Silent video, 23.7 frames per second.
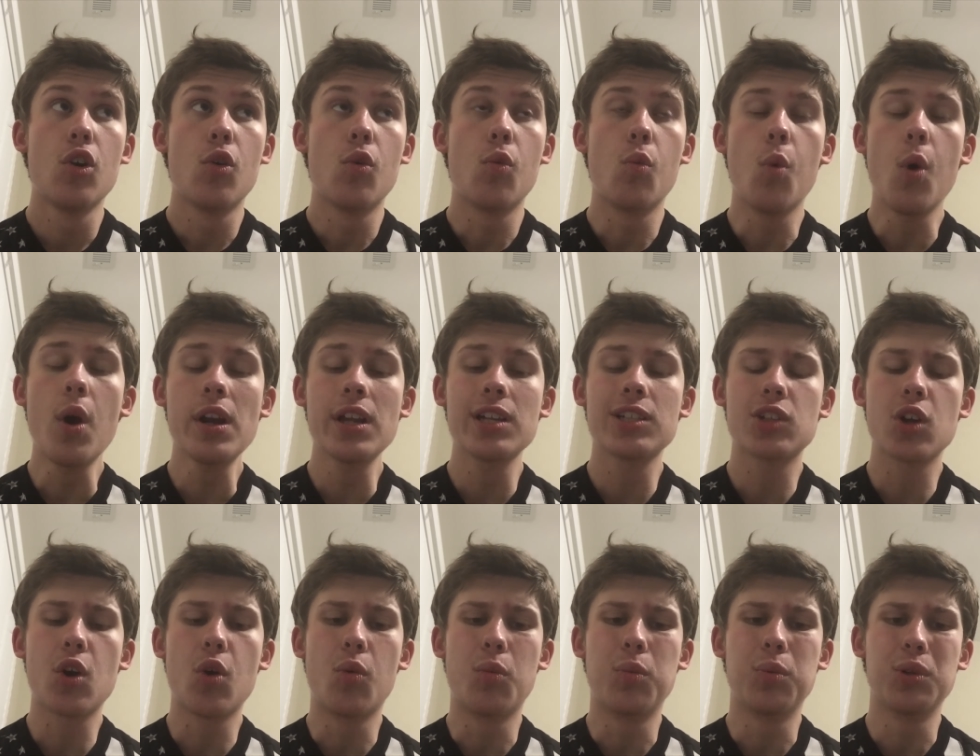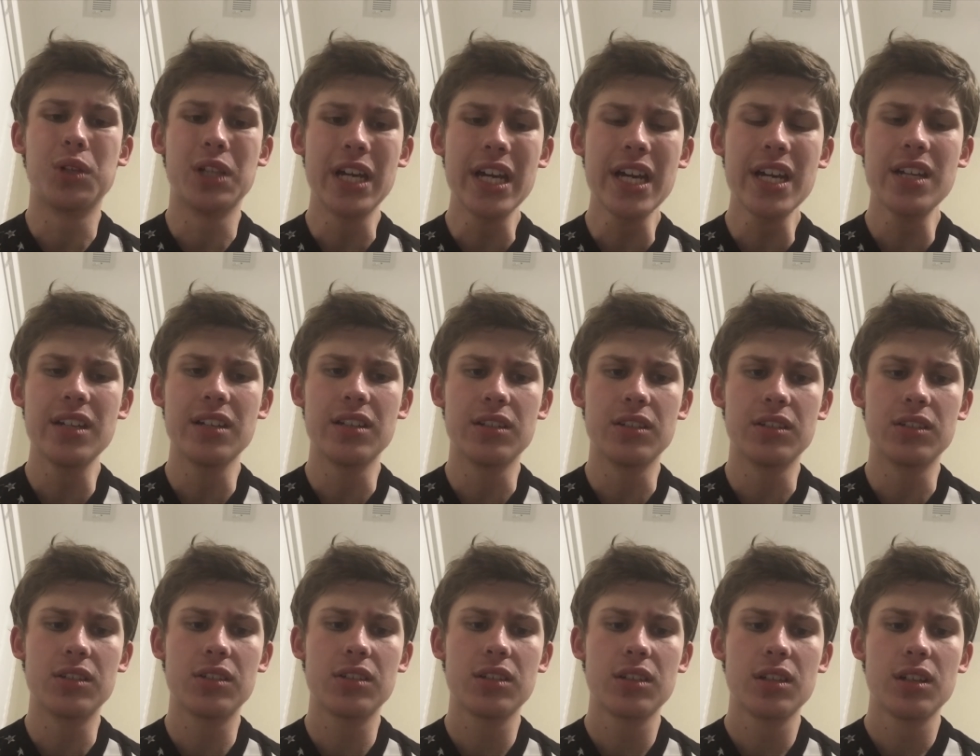what his whole plan
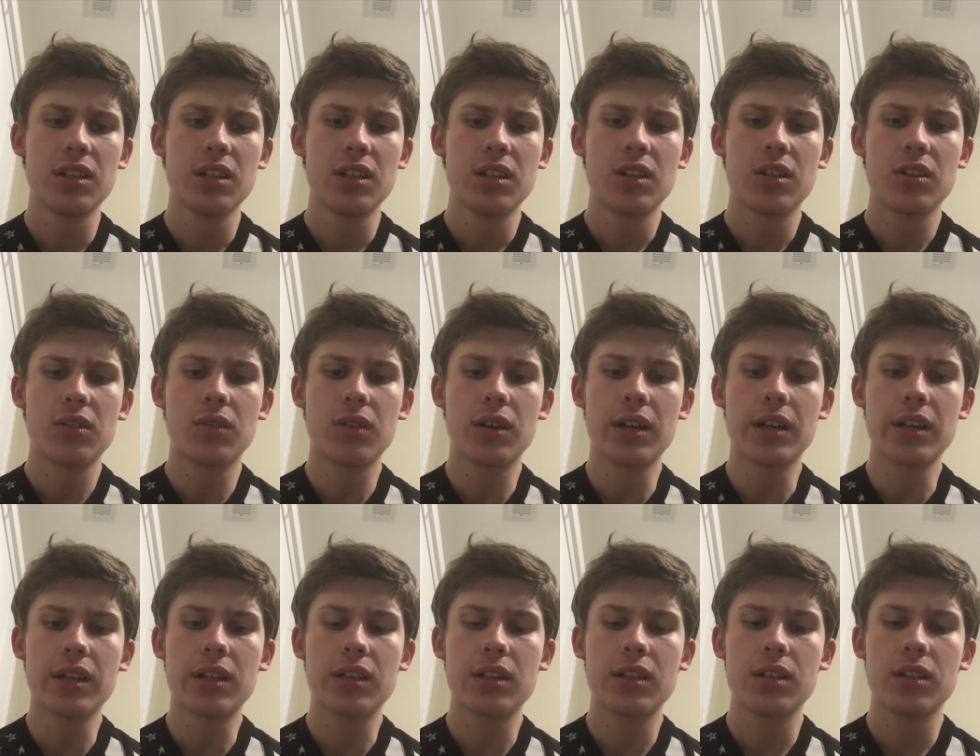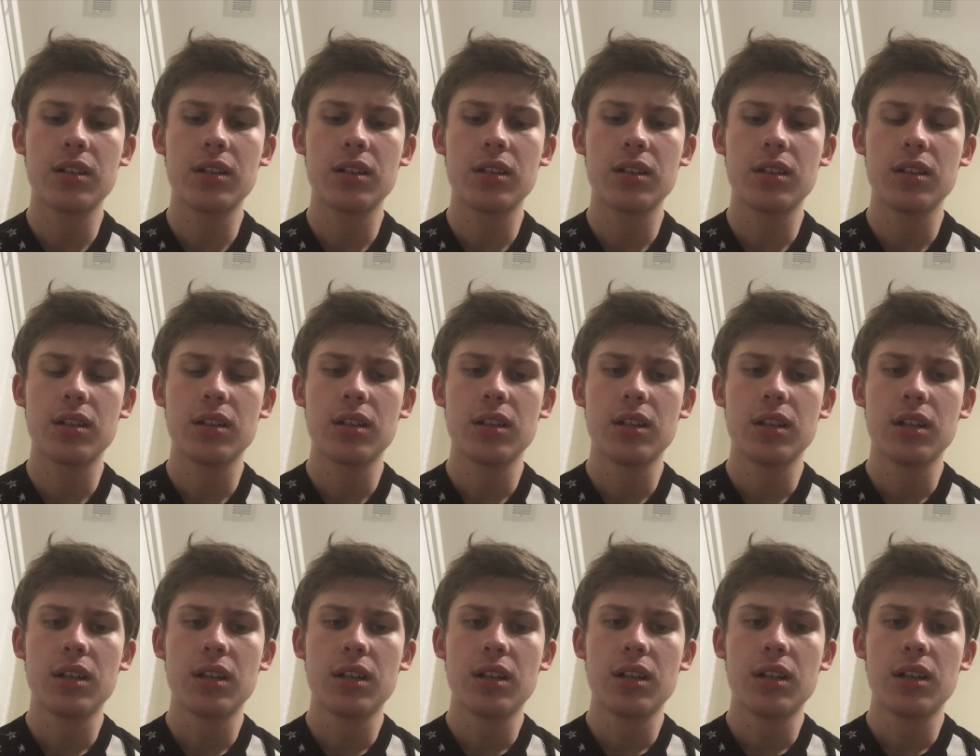is, like
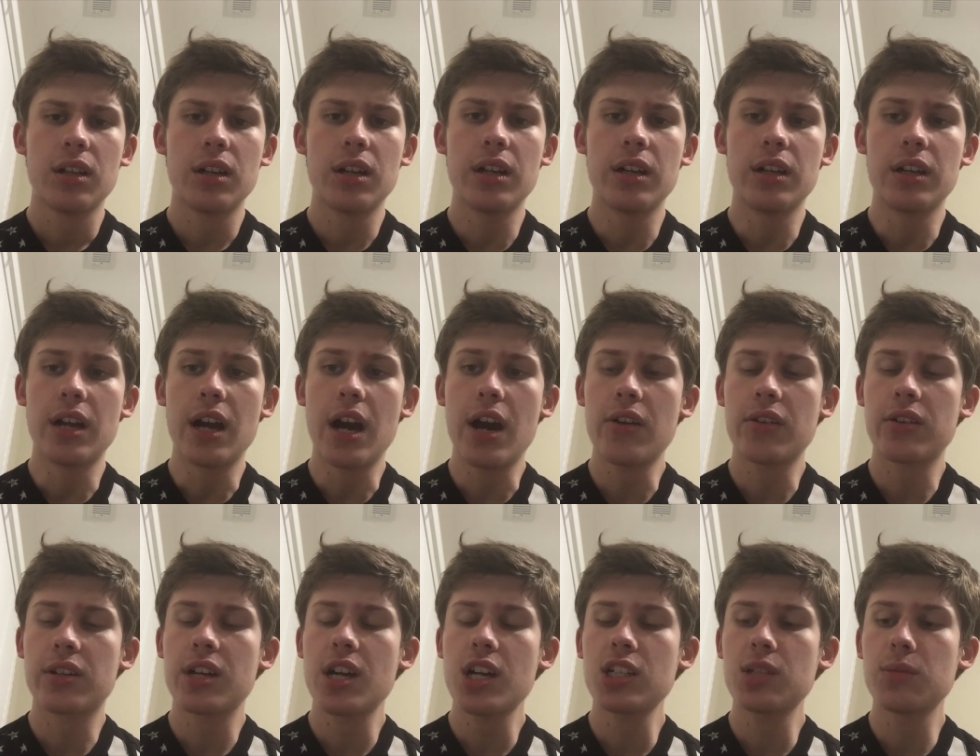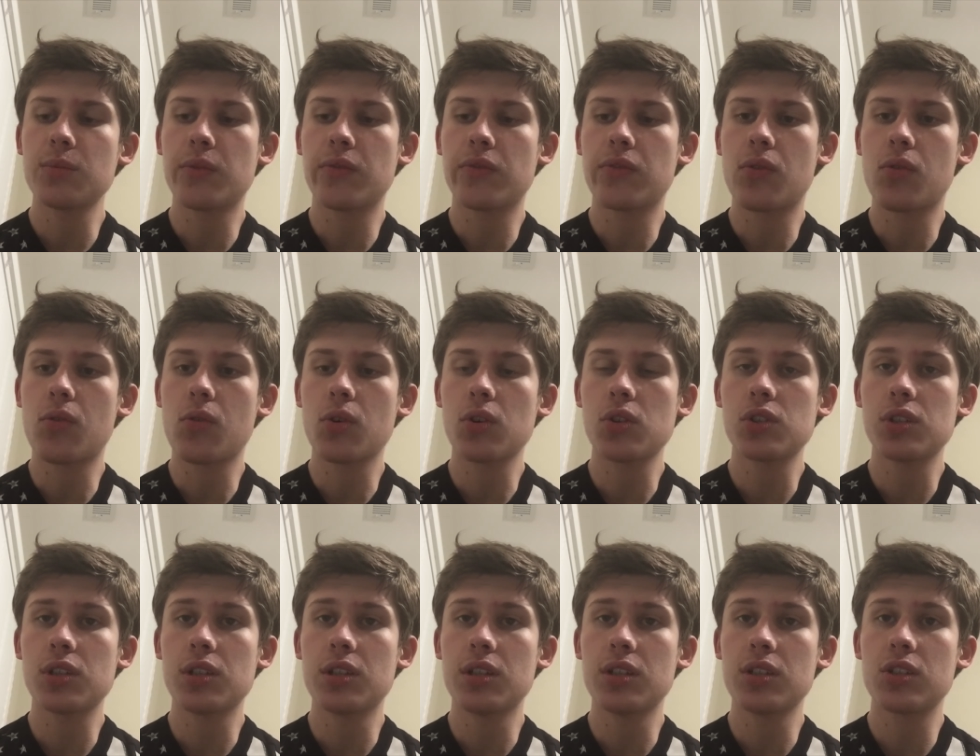and how to catch him of
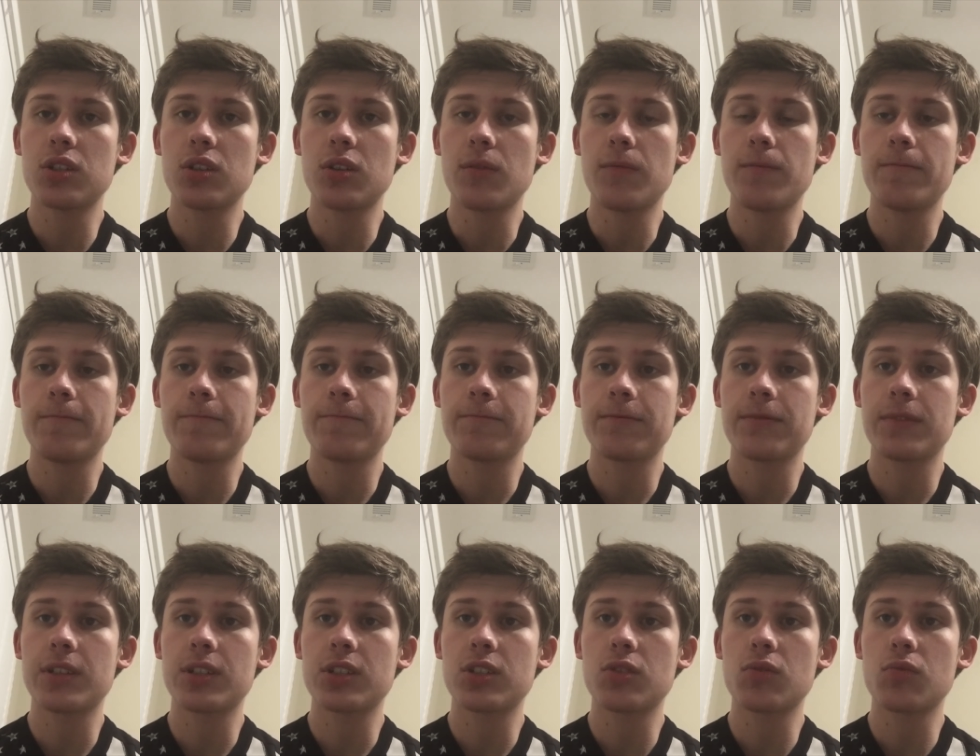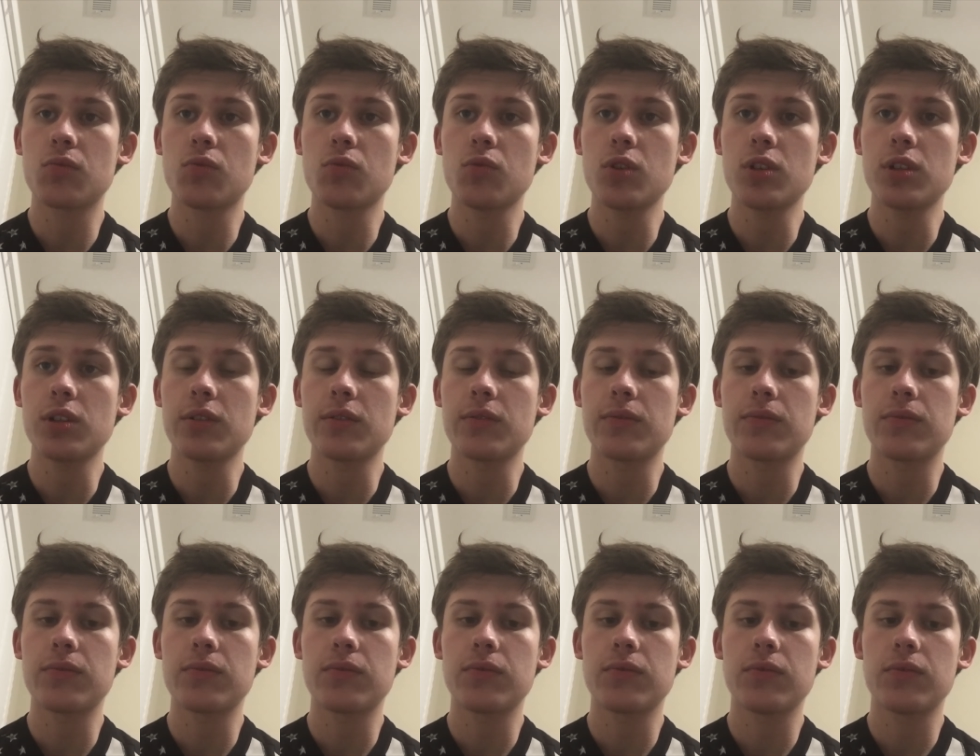course, and it's a it's a really
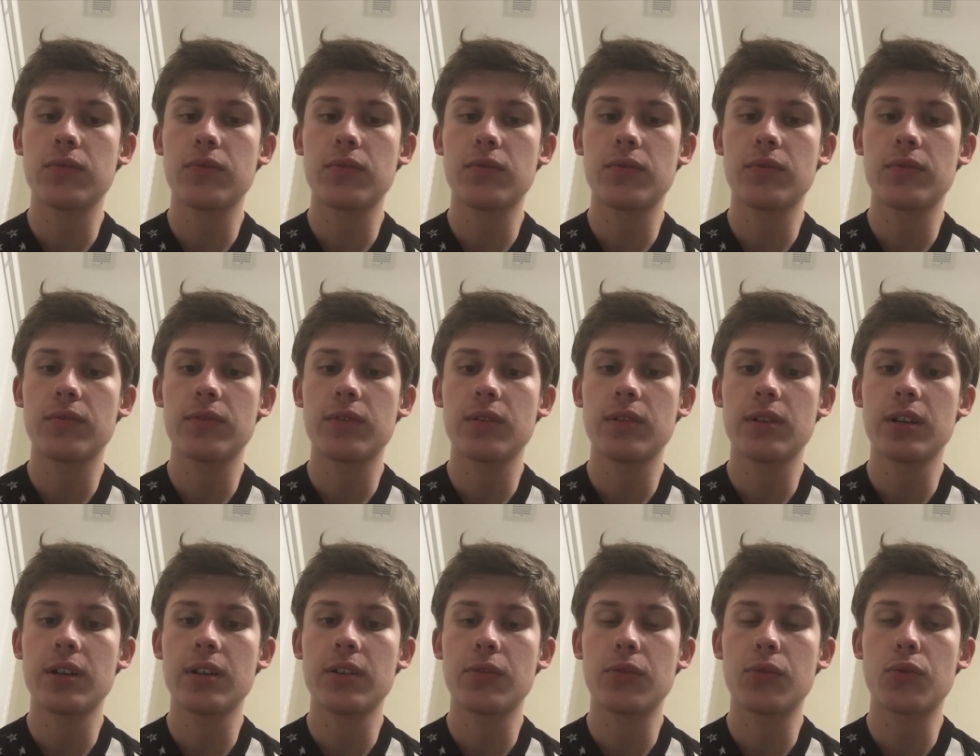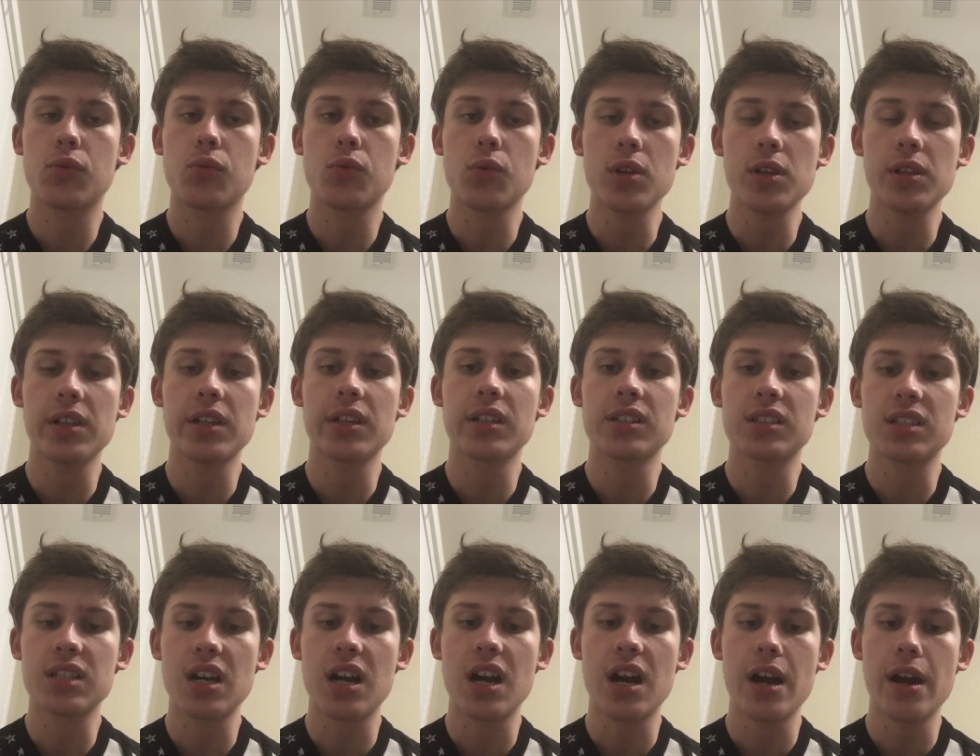thrilling
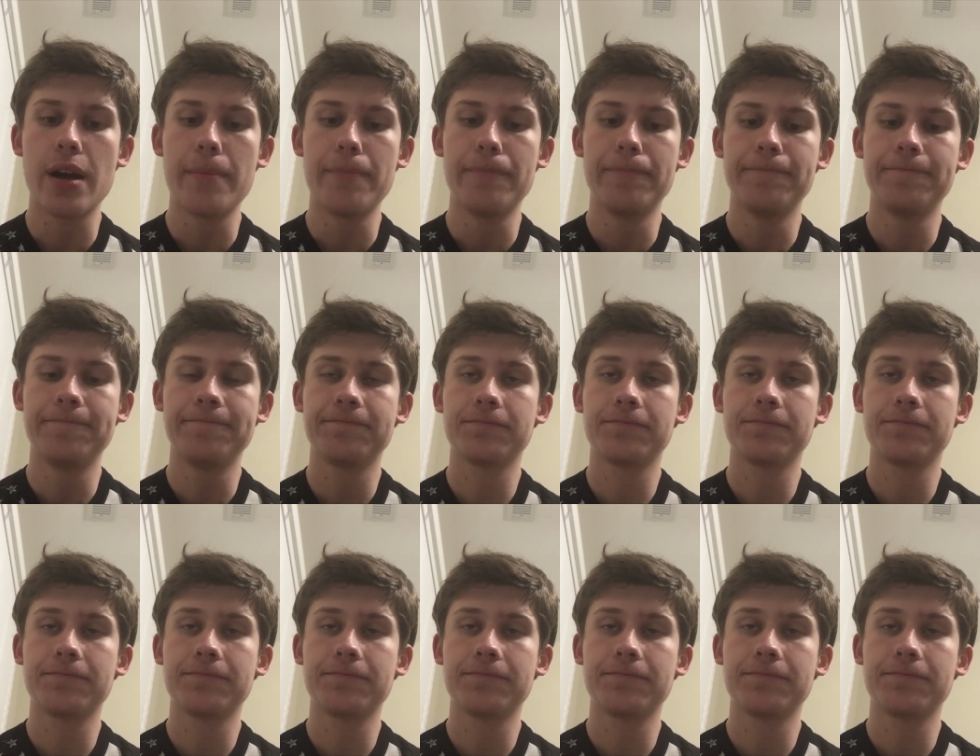time.